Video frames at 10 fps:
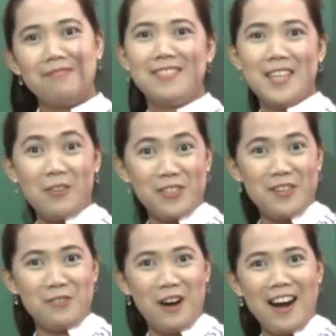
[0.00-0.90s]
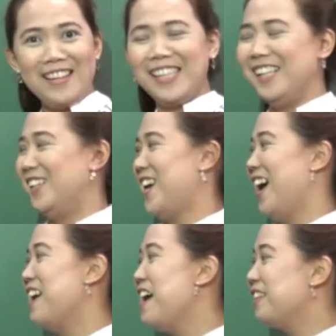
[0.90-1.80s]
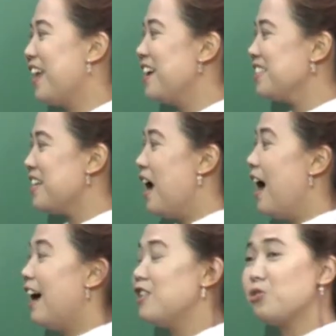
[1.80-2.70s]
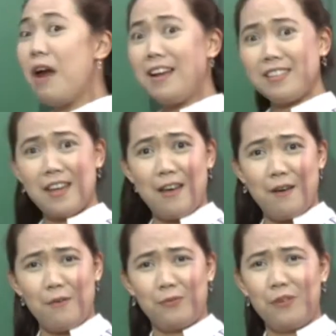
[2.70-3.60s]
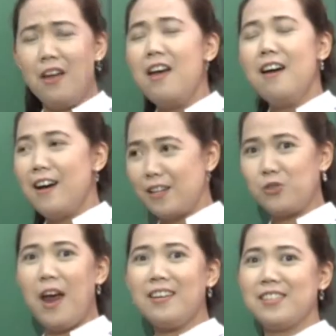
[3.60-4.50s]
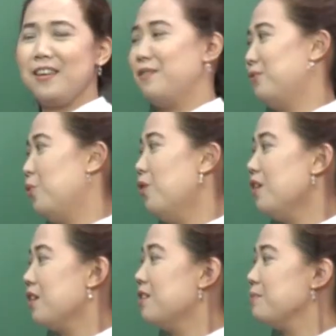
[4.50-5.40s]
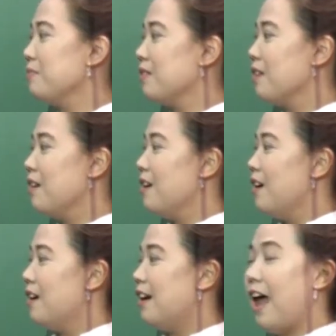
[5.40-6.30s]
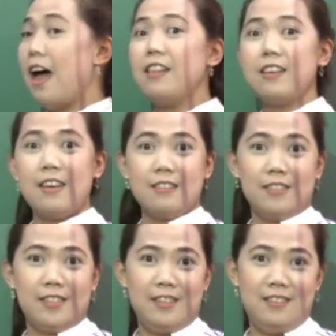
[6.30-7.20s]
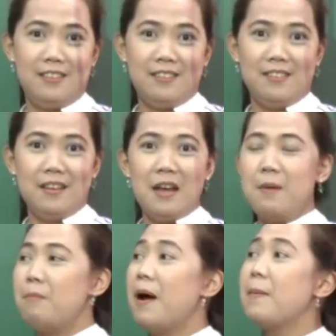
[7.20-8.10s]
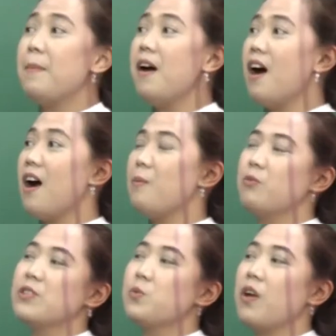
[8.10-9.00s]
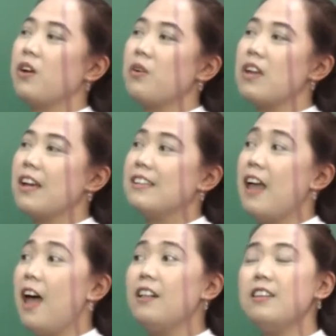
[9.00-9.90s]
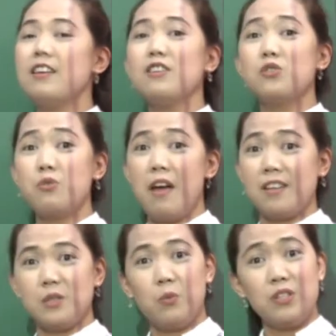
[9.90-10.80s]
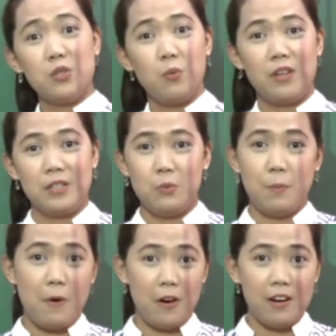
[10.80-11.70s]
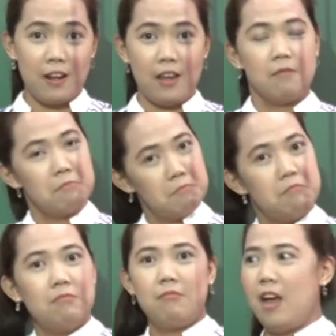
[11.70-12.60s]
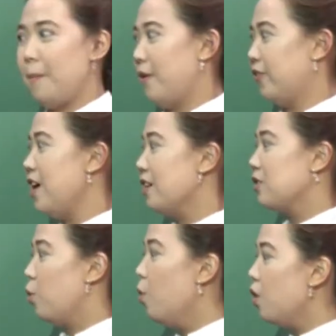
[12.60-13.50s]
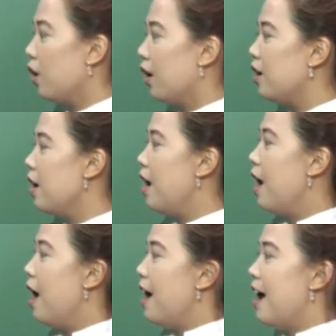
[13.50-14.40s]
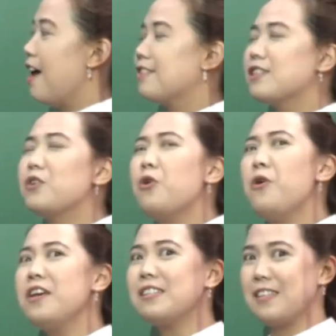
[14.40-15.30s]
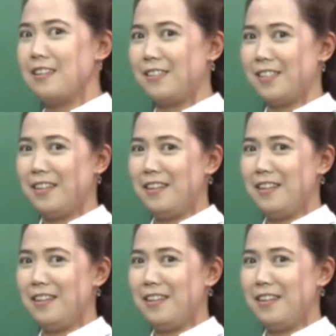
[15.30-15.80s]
Sounds good, right? Okay, next, attractive. Attractive or elegant. My mom was wearing an elegant dress when she went to a party. How about that? Or exquisite.